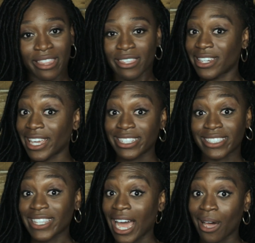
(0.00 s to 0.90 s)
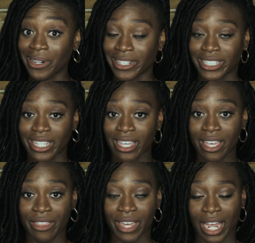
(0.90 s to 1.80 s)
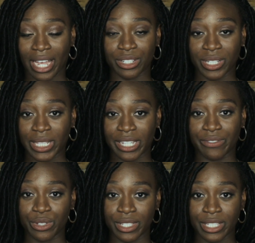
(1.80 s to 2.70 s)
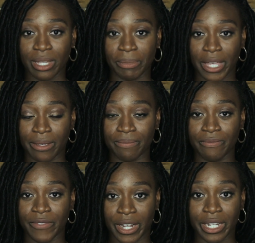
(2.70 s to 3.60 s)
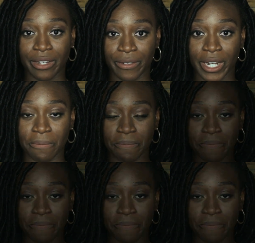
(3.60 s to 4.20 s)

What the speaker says: the days, the hours that I actually lived, you see something very different.